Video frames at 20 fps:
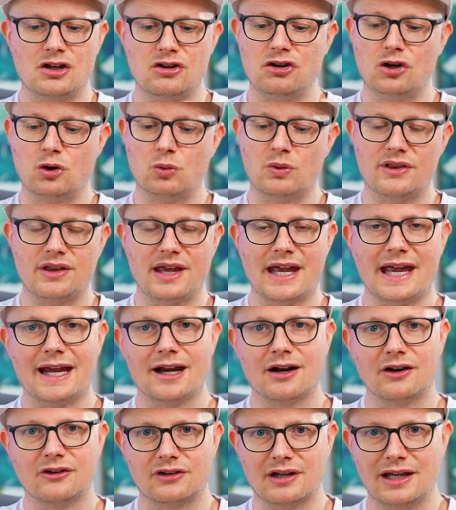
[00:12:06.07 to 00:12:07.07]
You know, when the
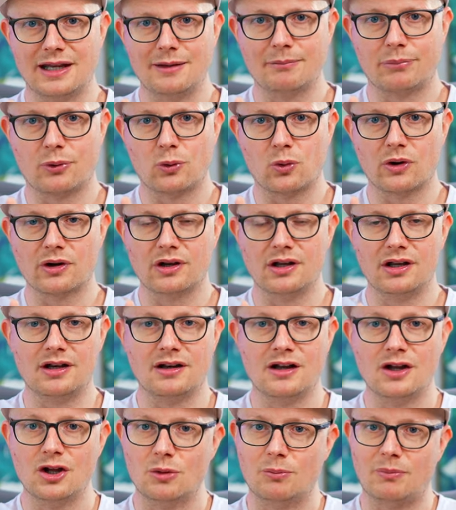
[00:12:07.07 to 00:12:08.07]
hair is
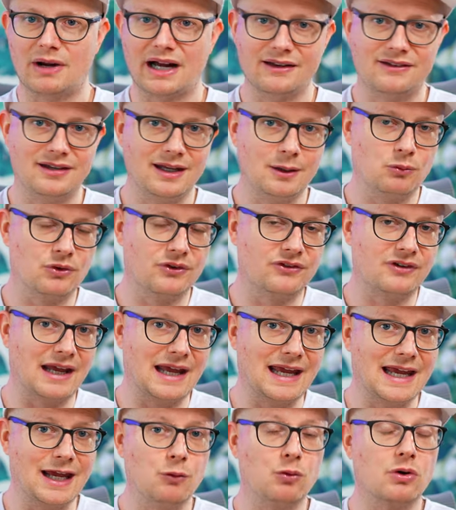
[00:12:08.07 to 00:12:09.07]
imported, my team will say,
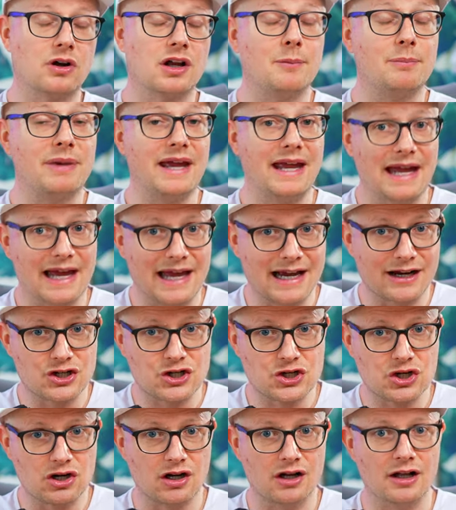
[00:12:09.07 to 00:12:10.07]
hey, we're going to pay
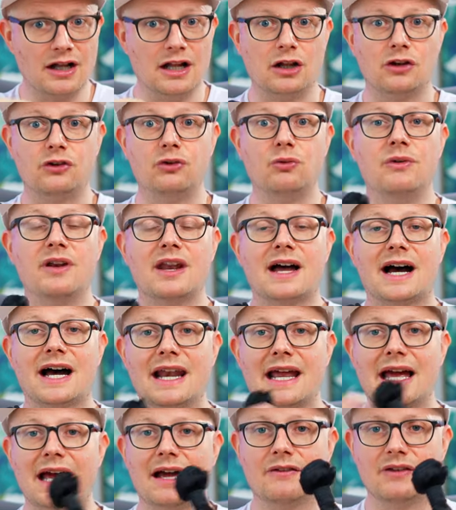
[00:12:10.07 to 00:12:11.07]
extra. Do
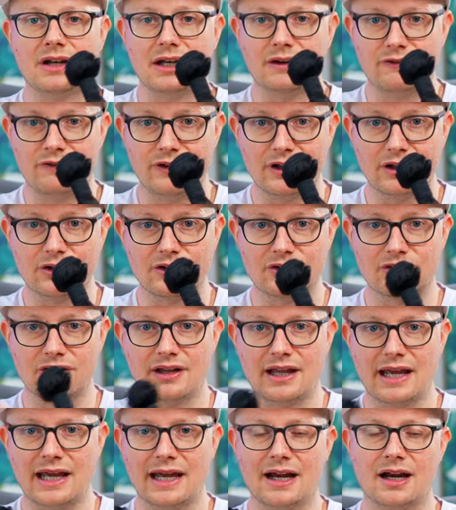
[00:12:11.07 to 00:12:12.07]
not have any fillers
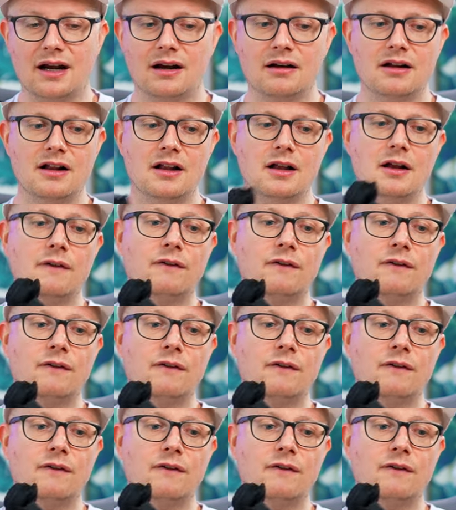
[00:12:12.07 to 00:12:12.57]
in the hair.